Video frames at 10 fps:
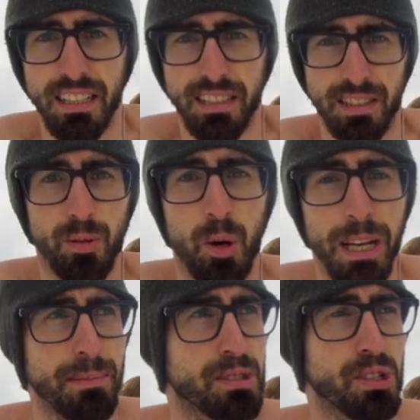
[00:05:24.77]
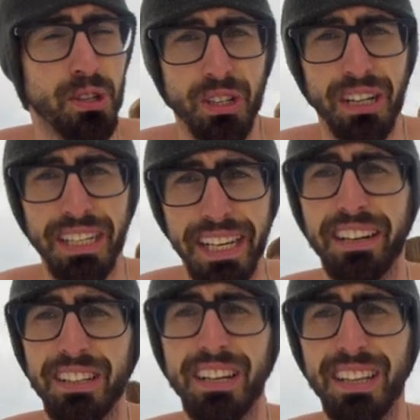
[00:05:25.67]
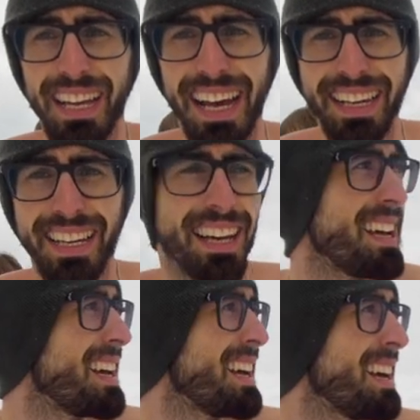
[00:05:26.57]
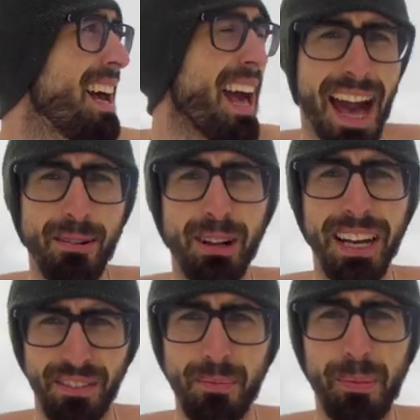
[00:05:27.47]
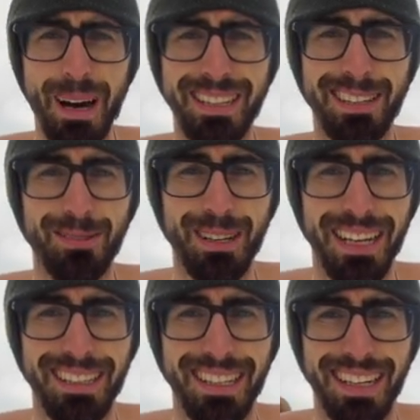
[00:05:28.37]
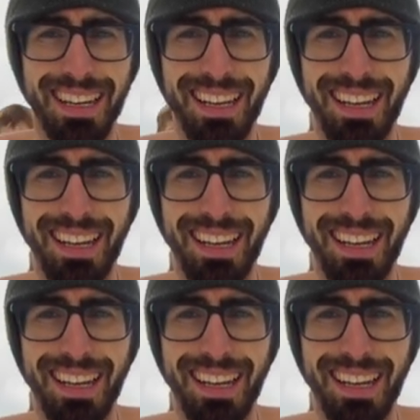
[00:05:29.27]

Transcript: swimsuit on Nicola Lake, and we'll have a party together.